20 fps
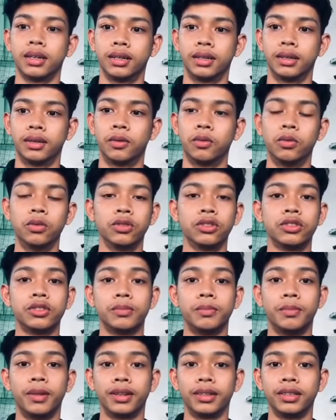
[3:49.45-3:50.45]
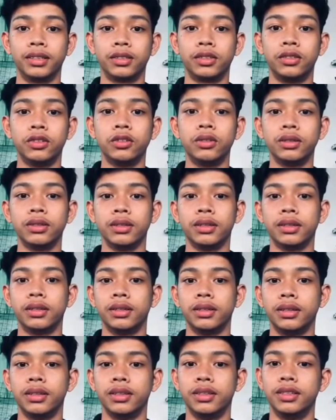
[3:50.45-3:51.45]
whose magnitude
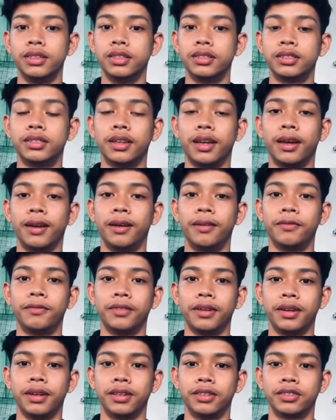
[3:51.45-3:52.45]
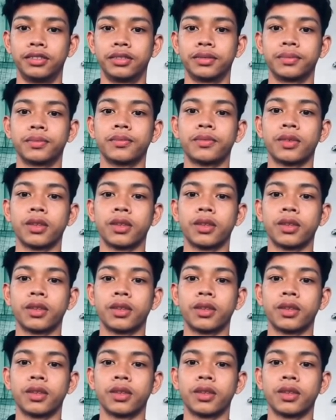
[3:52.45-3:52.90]
is Fs.